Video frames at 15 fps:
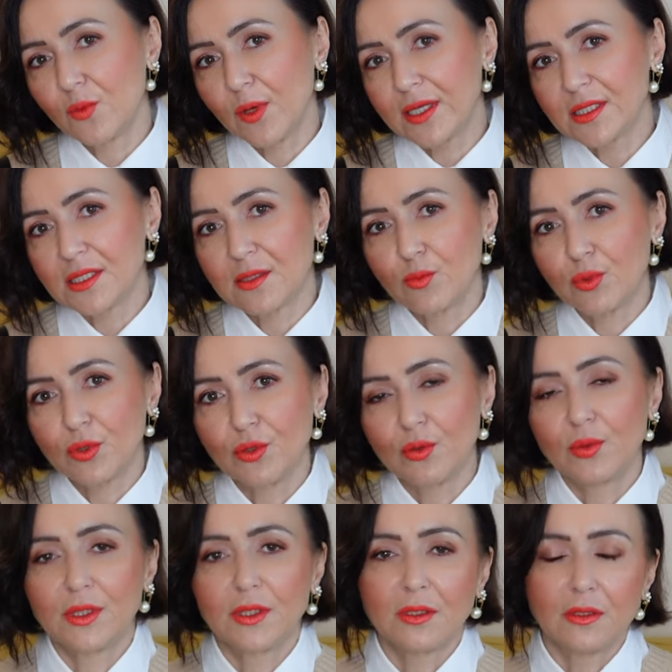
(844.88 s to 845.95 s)
vest, the blue
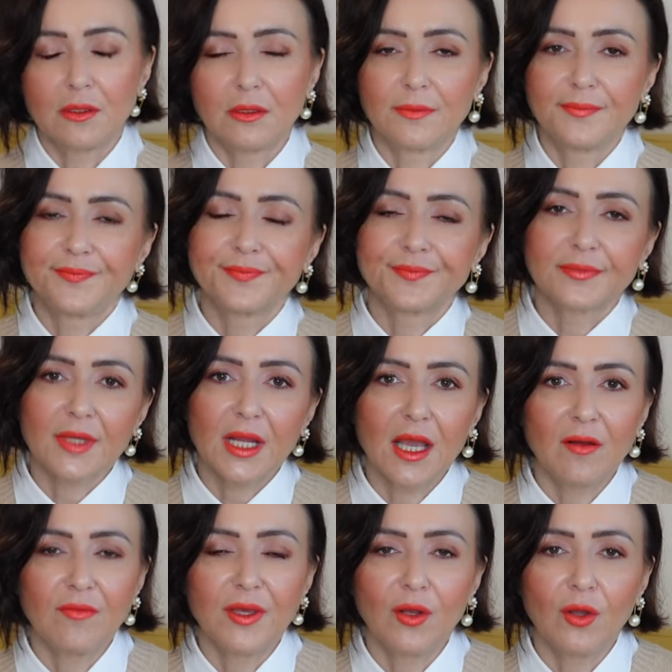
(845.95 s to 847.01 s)
with the
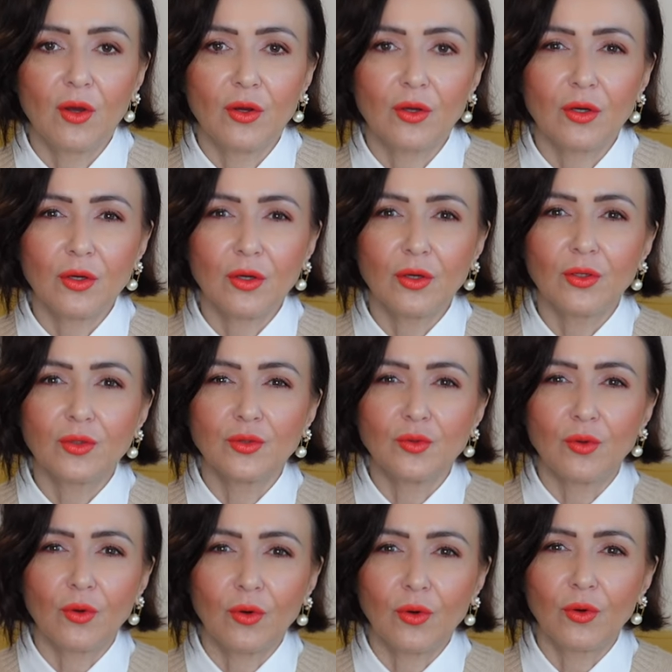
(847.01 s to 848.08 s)
LV logo, you
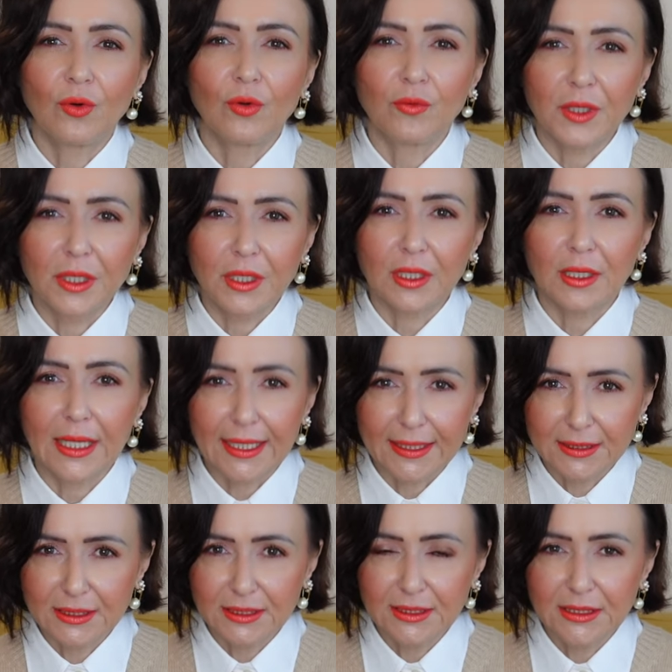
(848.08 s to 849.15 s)
all really
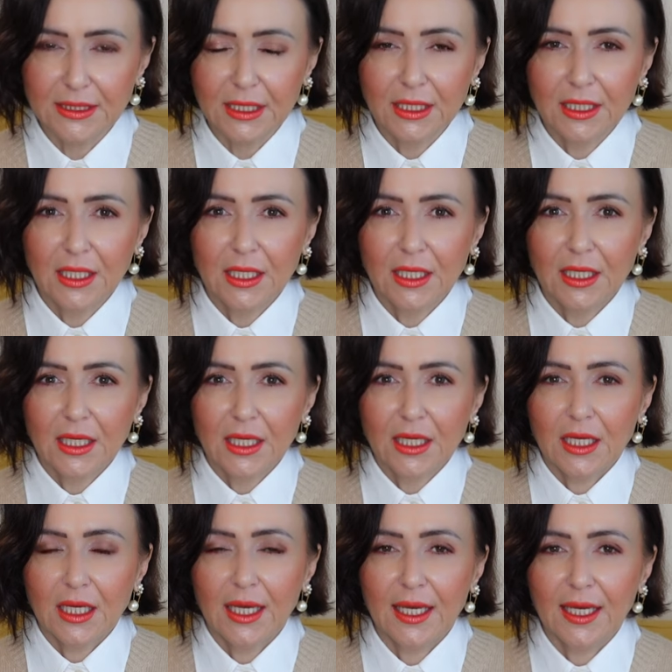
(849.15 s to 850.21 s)
liked it
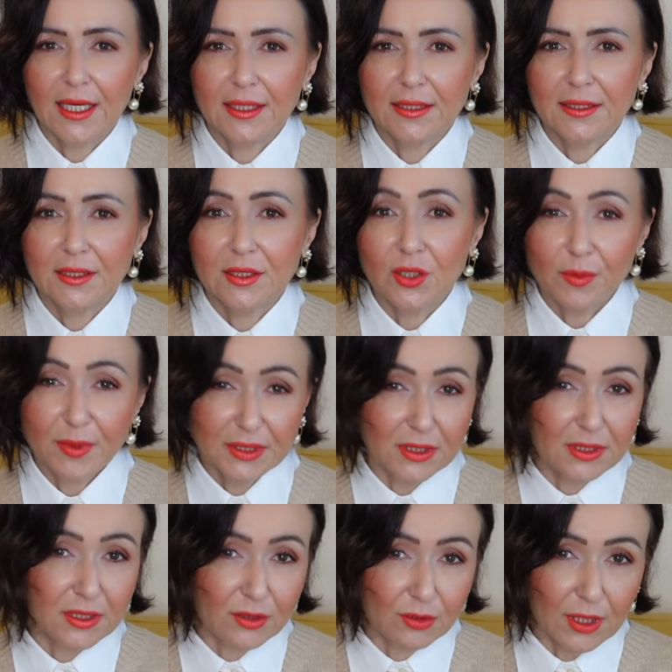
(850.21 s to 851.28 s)
and commented
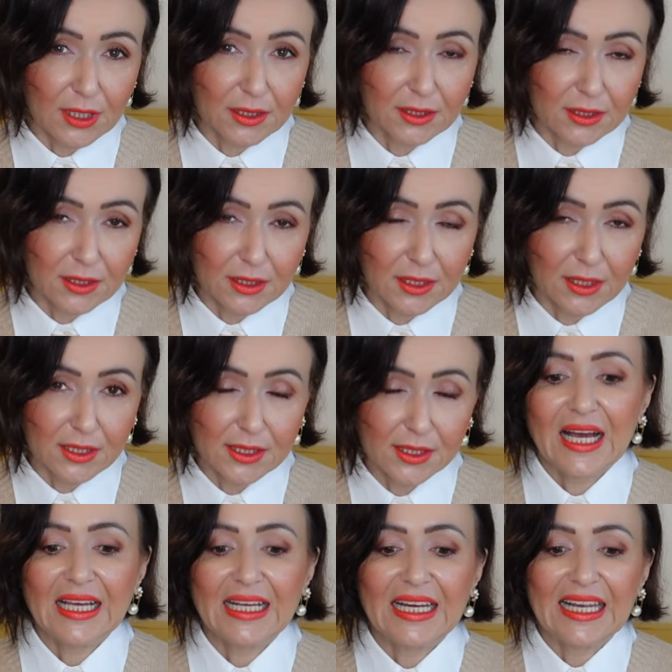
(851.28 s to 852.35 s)
that you liked it at least.
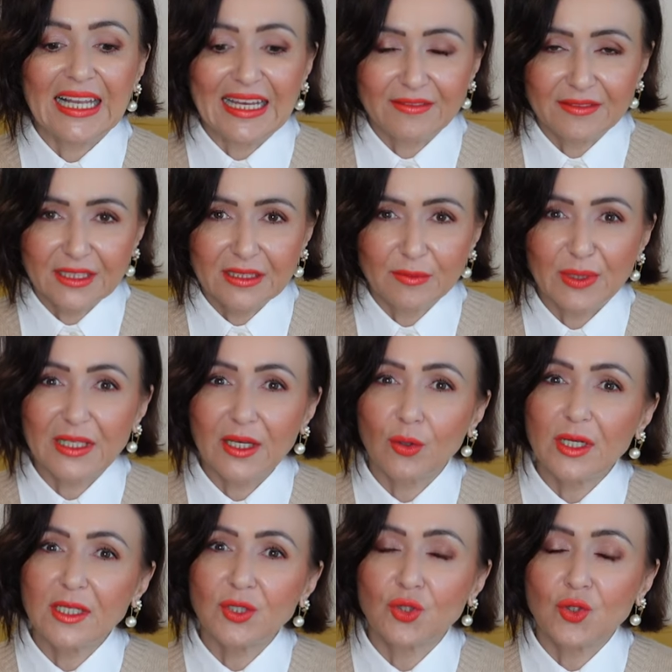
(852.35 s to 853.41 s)
I loved it, but I
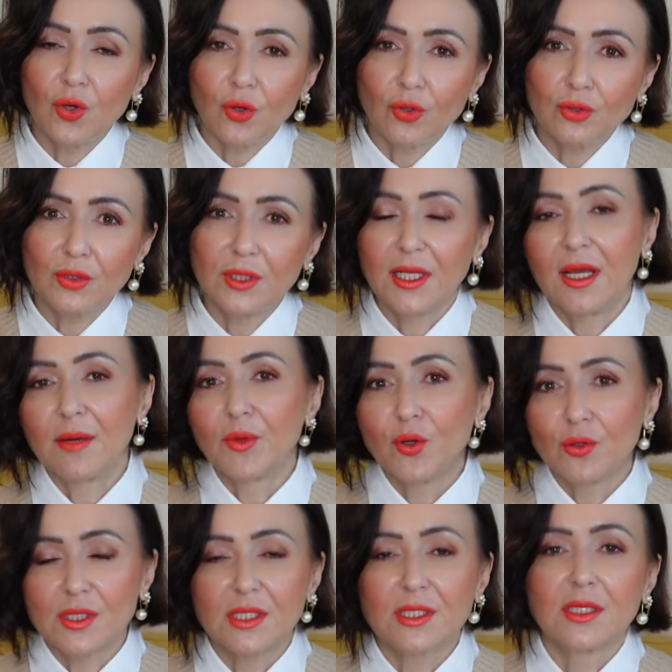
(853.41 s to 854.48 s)
already told you that I'm
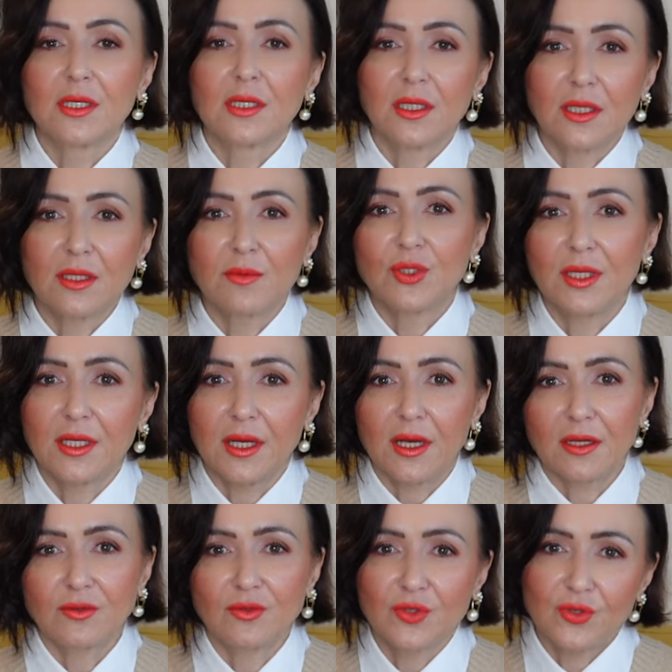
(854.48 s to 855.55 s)
concerned a little bit that there
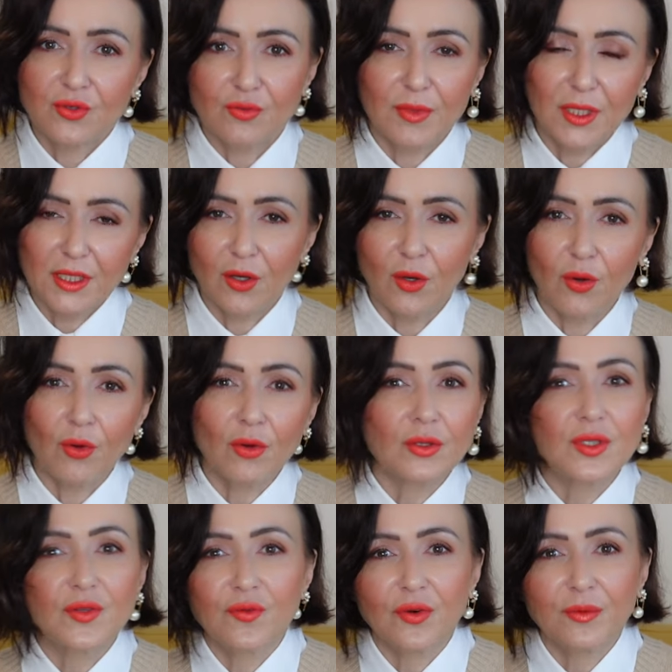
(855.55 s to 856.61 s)
are too many
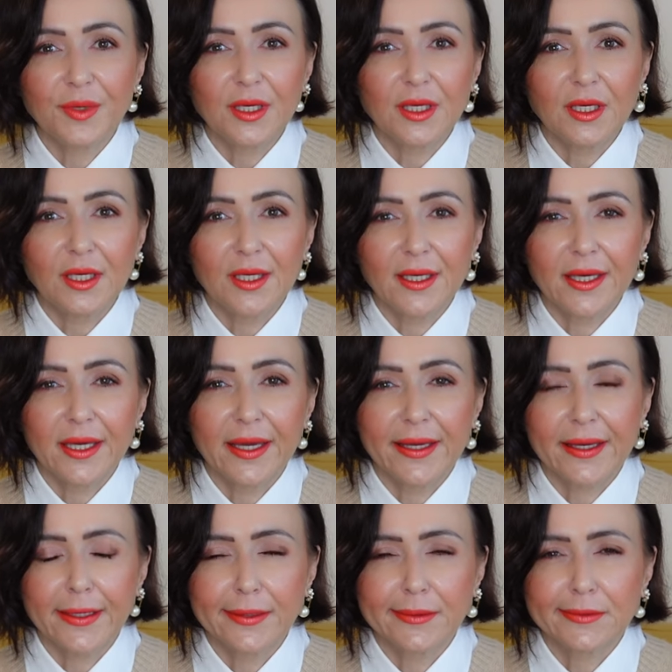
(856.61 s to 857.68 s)
logos for me,
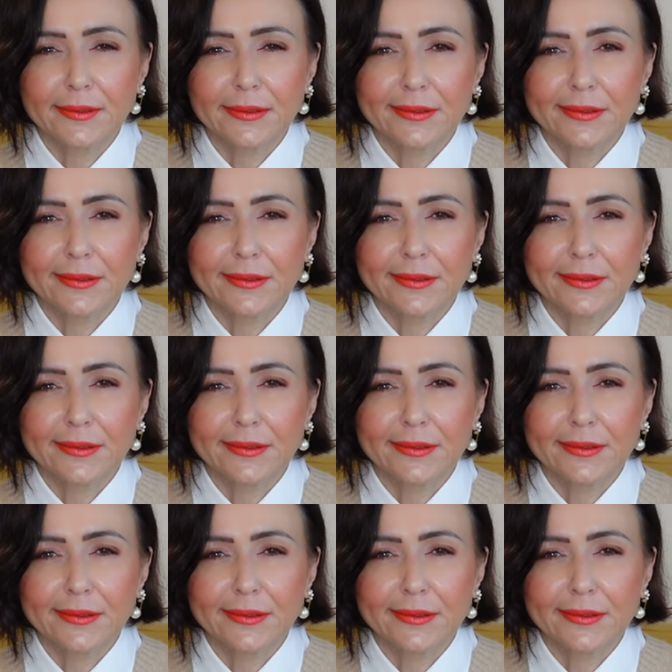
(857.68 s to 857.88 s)
and